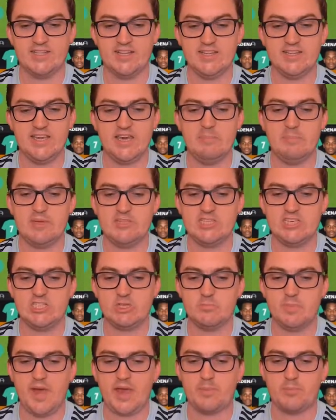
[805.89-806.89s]
did get
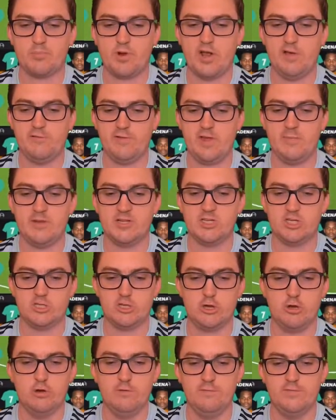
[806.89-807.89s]
possession back briefly, but
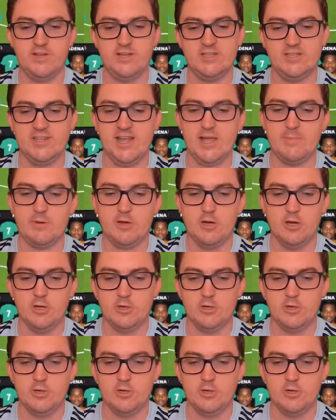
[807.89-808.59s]
just hoofed it deep